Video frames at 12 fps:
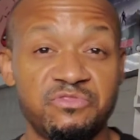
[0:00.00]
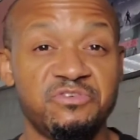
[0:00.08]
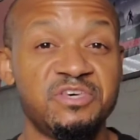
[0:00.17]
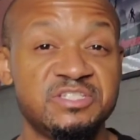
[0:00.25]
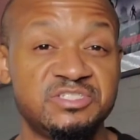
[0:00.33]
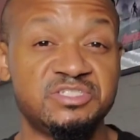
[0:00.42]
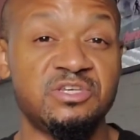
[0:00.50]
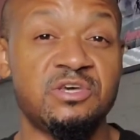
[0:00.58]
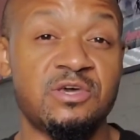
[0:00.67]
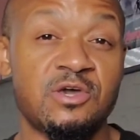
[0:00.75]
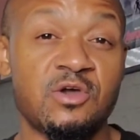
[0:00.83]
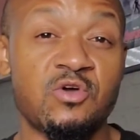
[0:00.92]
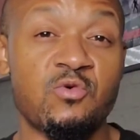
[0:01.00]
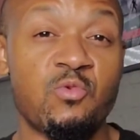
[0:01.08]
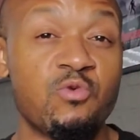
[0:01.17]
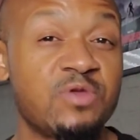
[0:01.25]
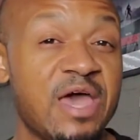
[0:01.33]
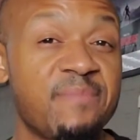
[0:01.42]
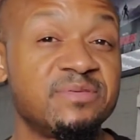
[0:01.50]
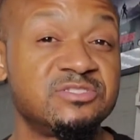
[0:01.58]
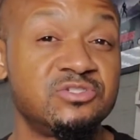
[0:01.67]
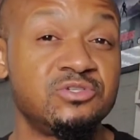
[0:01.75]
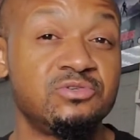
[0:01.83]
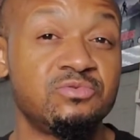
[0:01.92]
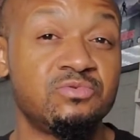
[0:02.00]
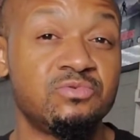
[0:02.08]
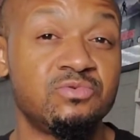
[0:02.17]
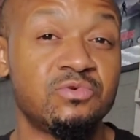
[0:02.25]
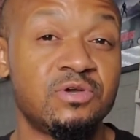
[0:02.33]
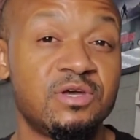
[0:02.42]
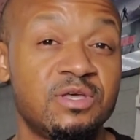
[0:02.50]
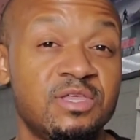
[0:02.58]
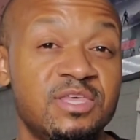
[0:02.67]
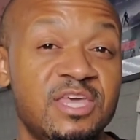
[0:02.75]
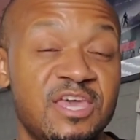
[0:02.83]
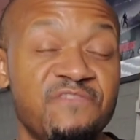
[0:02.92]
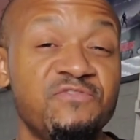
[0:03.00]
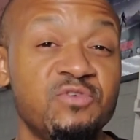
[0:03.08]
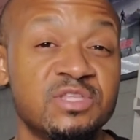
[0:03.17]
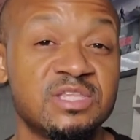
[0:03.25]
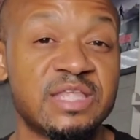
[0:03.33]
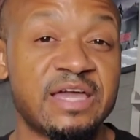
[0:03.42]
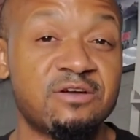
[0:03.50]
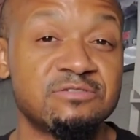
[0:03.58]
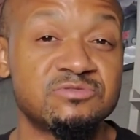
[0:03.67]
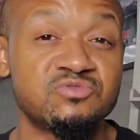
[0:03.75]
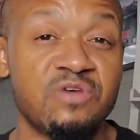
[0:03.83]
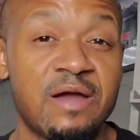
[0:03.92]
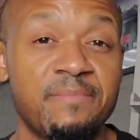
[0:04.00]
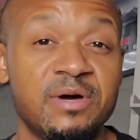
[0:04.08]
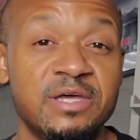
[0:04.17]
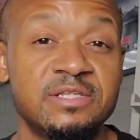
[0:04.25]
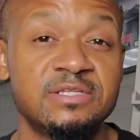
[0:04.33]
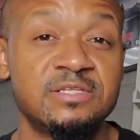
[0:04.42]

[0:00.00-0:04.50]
this won't happen to you if you hit the like or subscribe button.